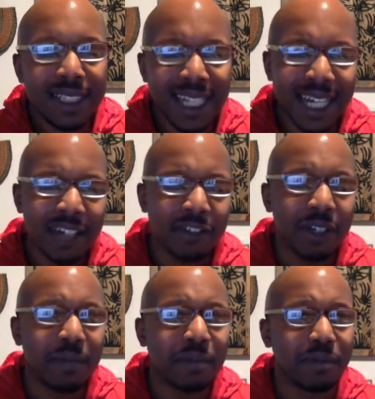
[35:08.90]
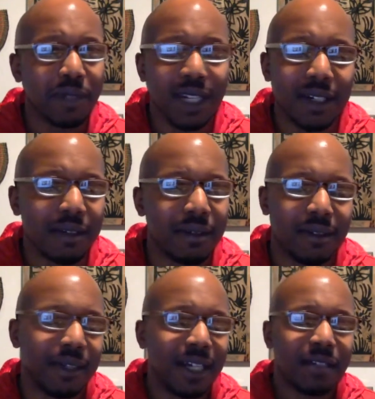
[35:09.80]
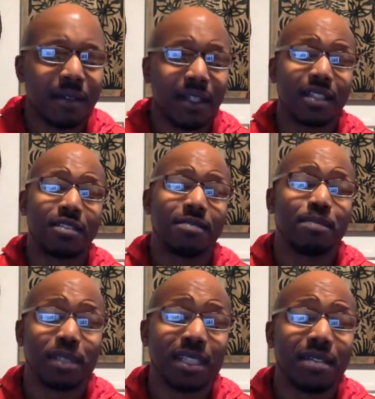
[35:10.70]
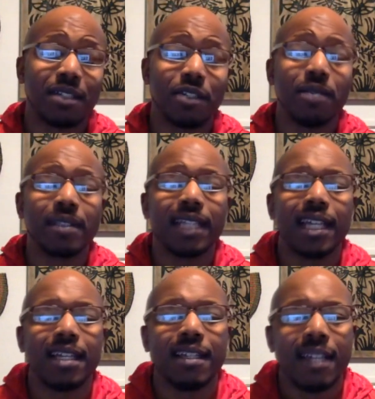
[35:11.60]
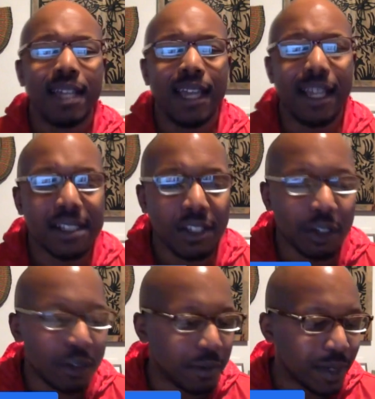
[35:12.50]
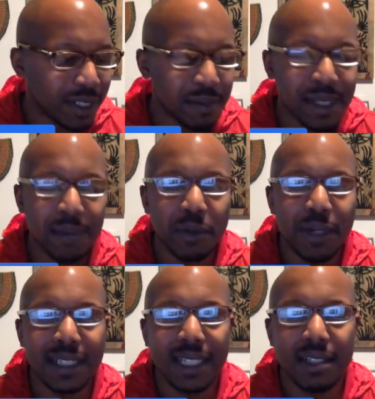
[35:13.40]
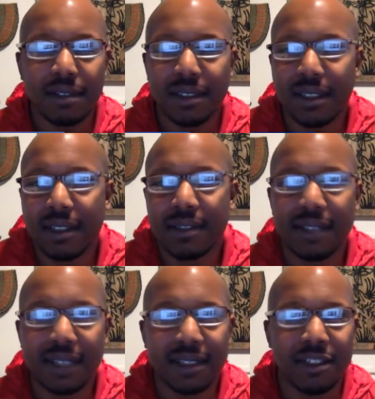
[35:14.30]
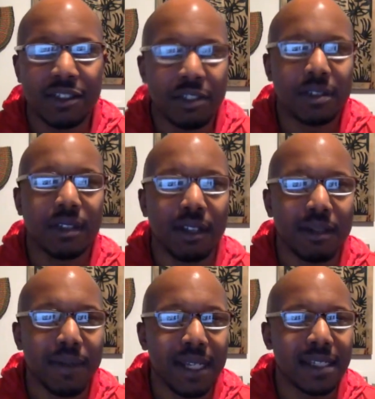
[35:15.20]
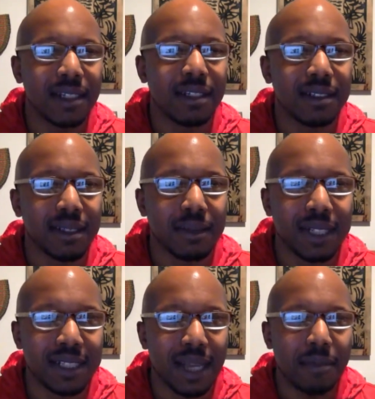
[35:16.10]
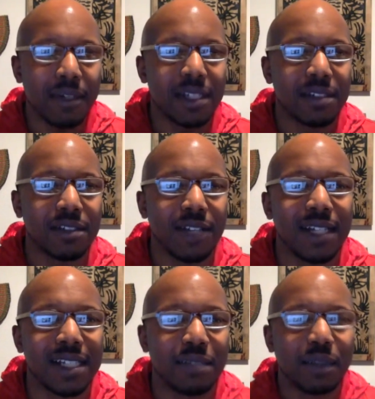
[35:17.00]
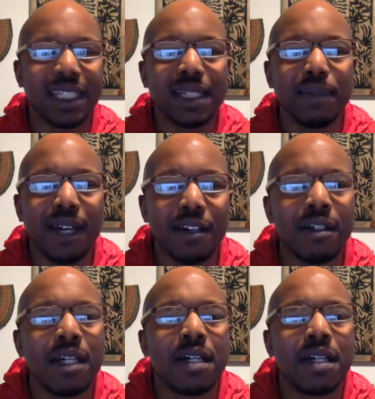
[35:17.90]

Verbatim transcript: And I one hundred percent uh, agree with that. And so what's some simple ways that you could introduce automation in some of these operational strategies? Well, think about,